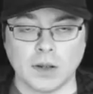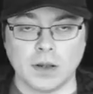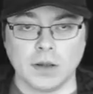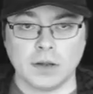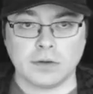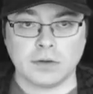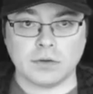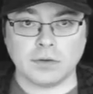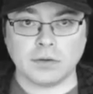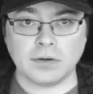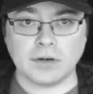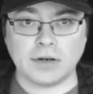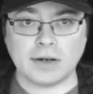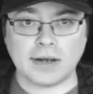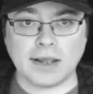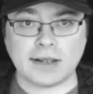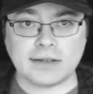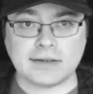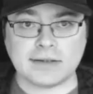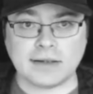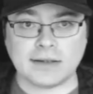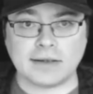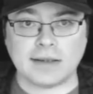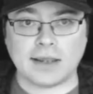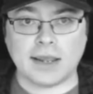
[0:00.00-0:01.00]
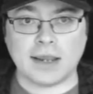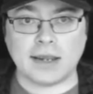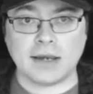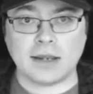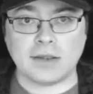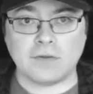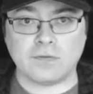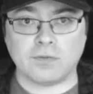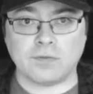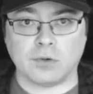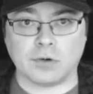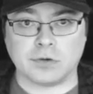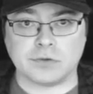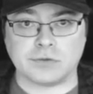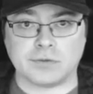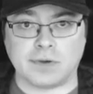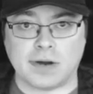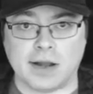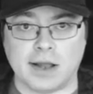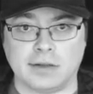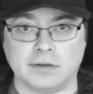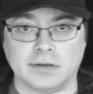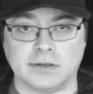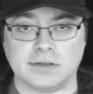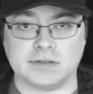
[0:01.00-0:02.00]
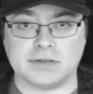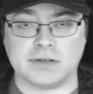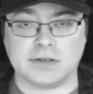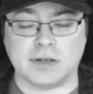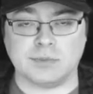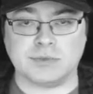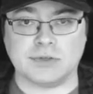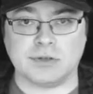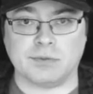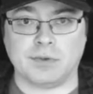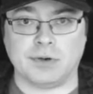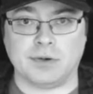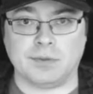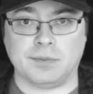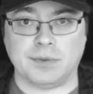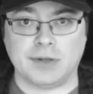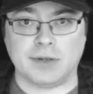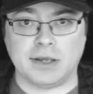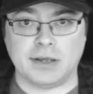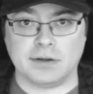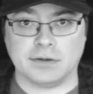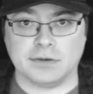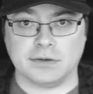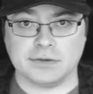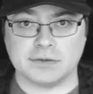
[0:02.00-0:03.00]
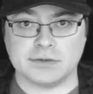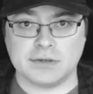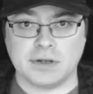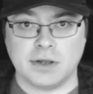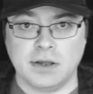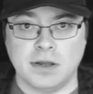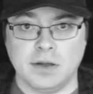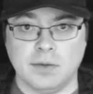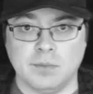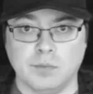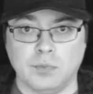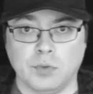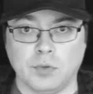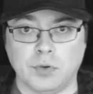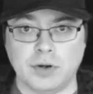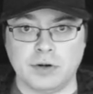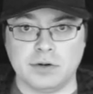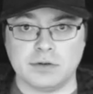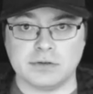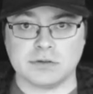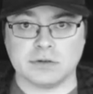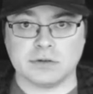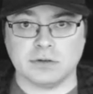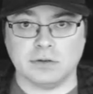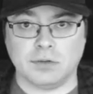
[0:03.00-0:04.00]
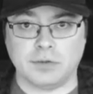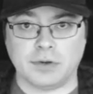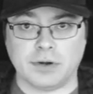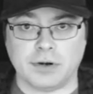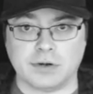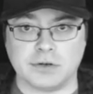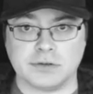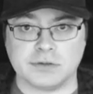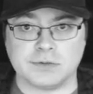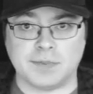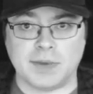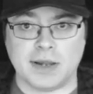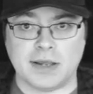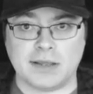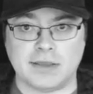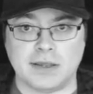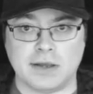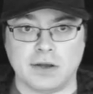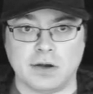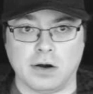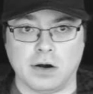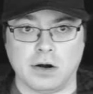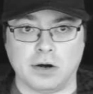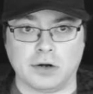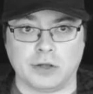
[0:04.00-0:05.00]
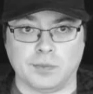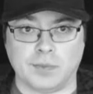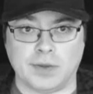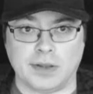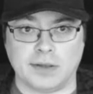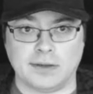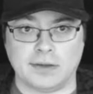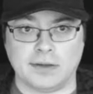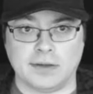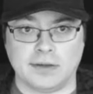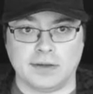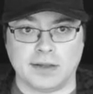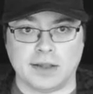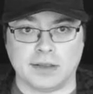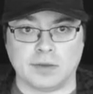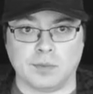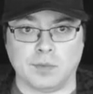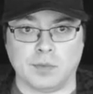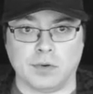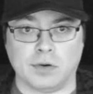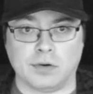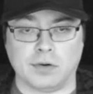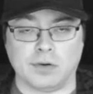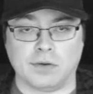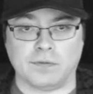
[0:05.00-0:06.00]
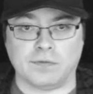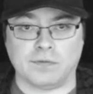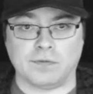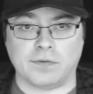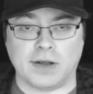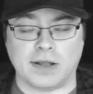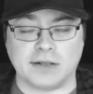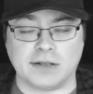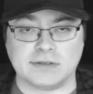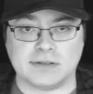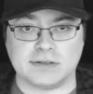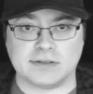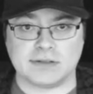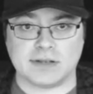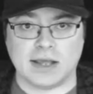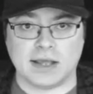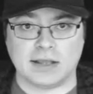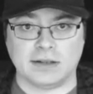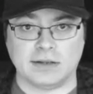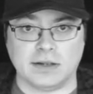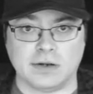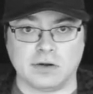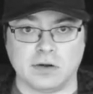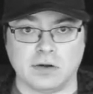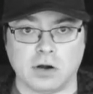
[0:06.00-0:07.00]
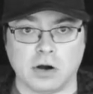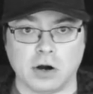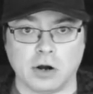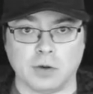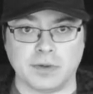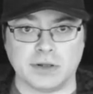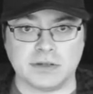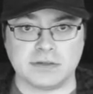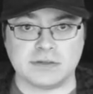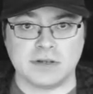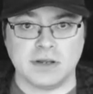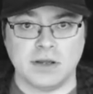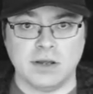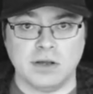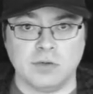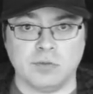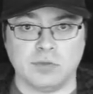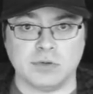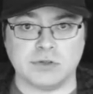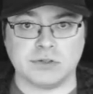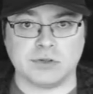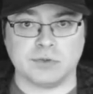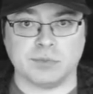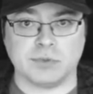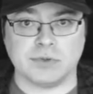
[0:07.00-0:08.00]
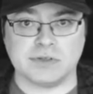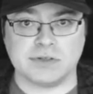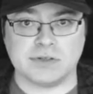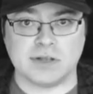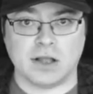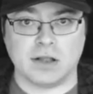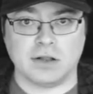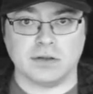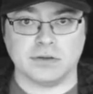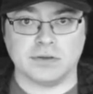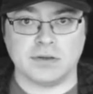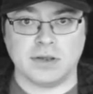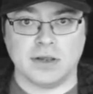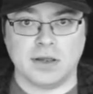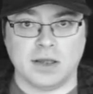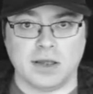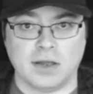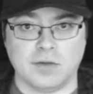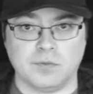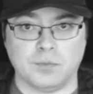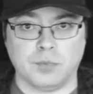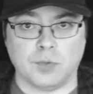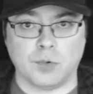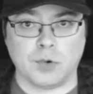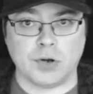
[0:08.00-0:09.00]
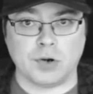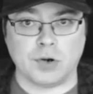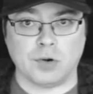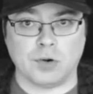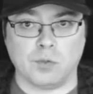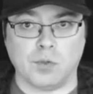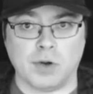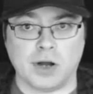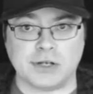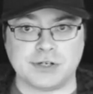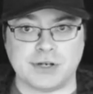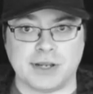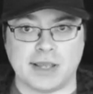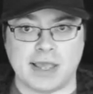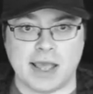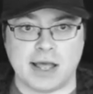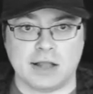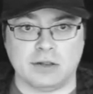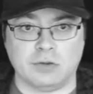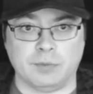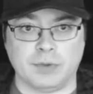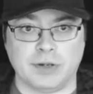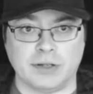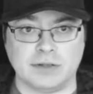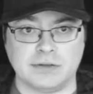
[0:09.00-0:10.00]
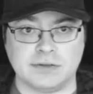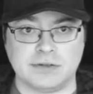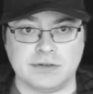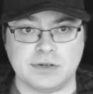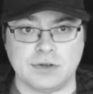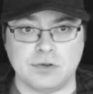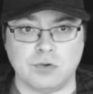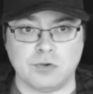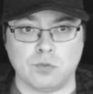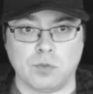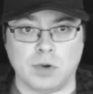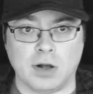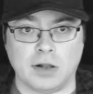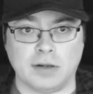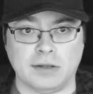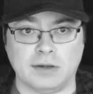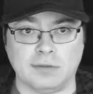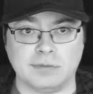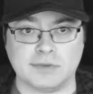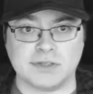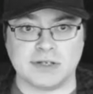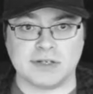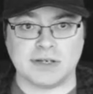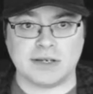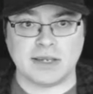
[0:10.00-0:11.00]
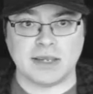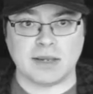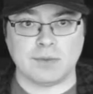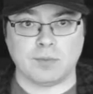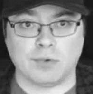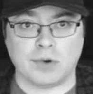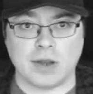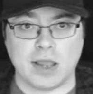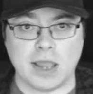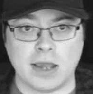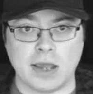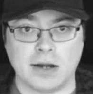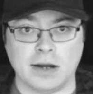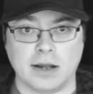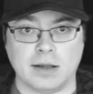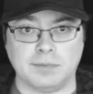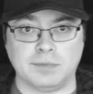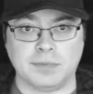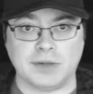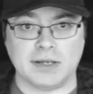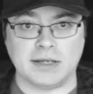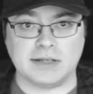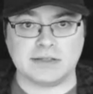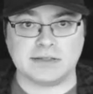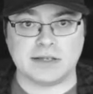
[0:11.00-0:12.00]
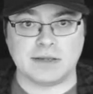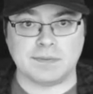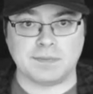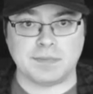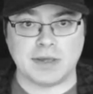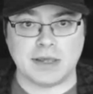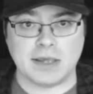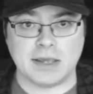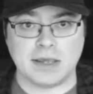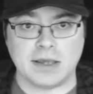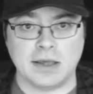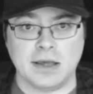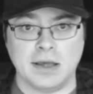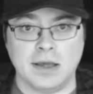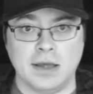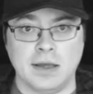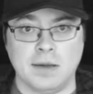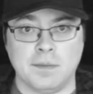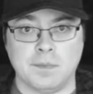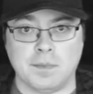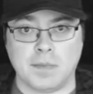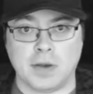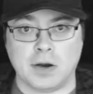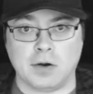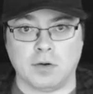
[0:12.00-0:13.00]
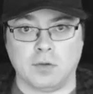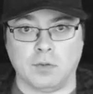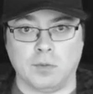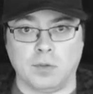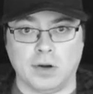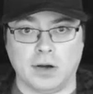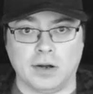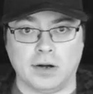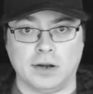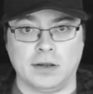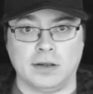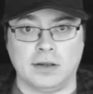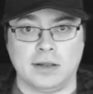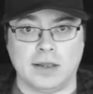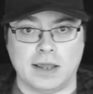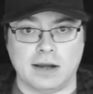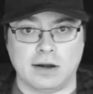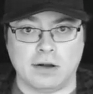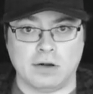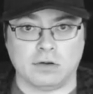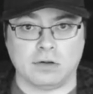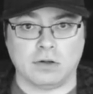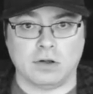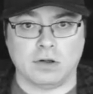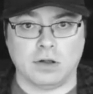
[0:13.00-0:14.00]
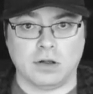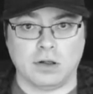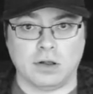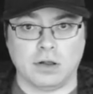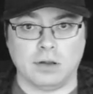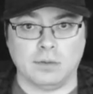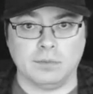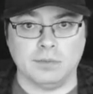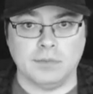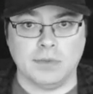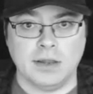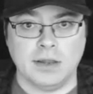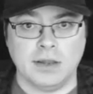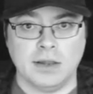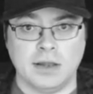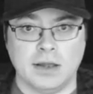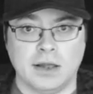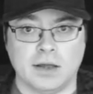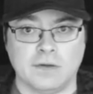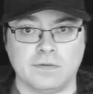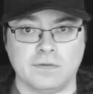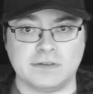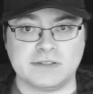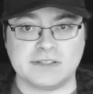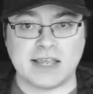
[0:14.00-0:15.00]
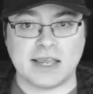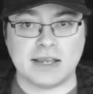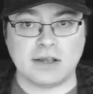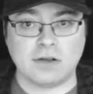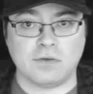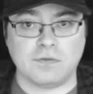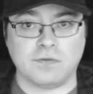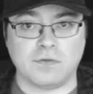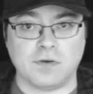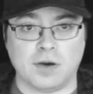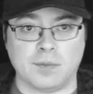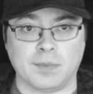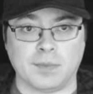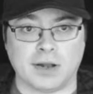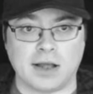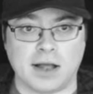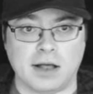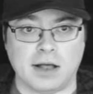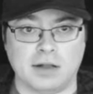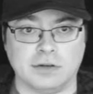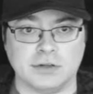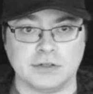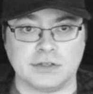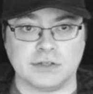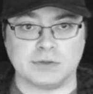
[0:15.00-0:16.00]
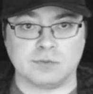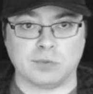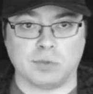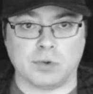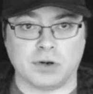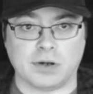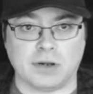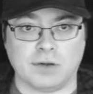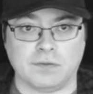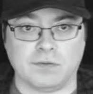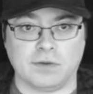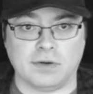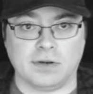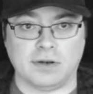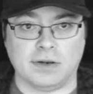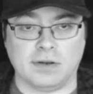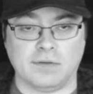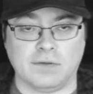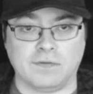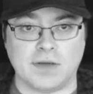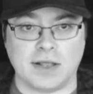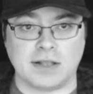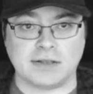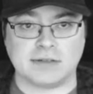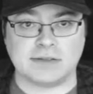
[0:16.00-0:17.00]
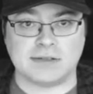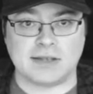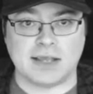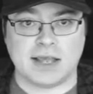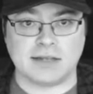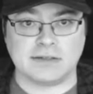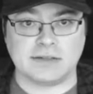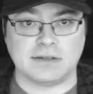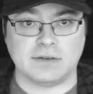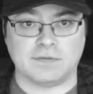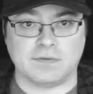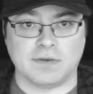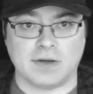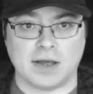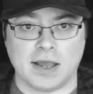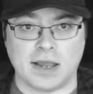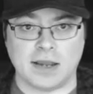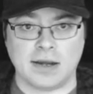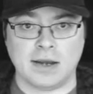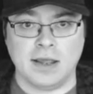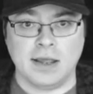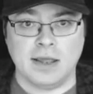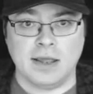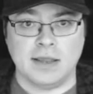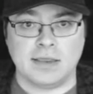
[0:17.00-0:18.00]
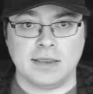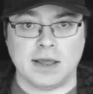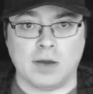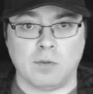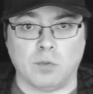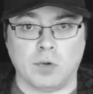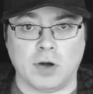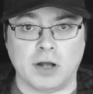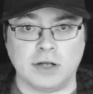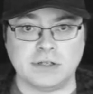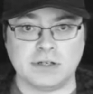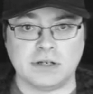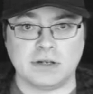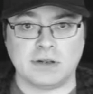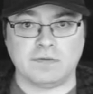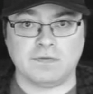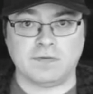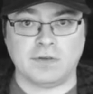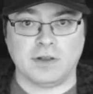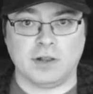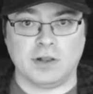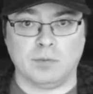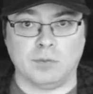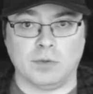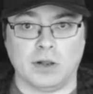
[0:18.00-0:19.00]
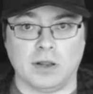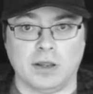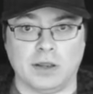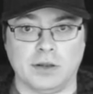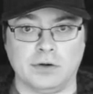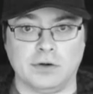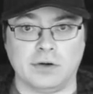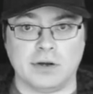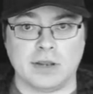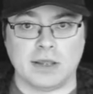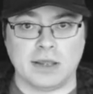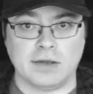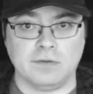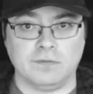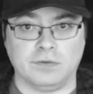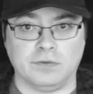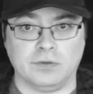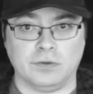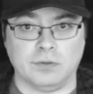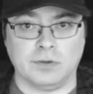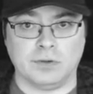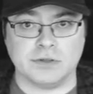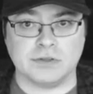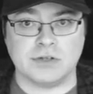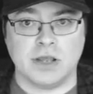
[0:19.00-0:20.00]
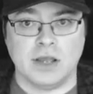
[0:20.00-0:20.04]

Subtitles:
During the 1984 trial and subsequent appeals, Boyer's lawyers made the argument that the murder of Francis and Eileen Harbitz was the result of Boyer watching Halloween 2 while he was inebriated on PCP, marijuana, and alcohol. A psychopharmacologist working for the defense testified that watching the film while under the influence